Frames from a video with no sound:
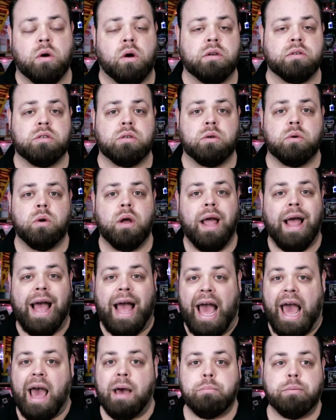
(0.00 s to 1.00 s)
Also,
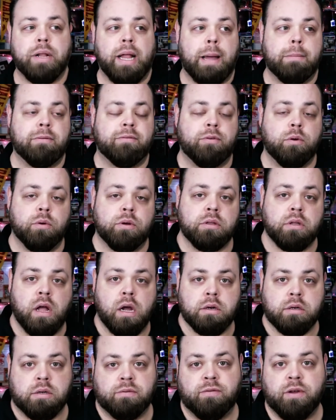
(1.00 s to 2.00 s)
App Lab, if you
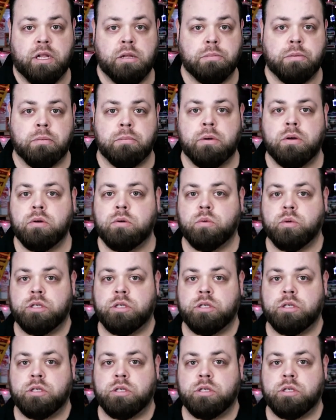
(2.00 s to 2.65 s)
unlock developer mode,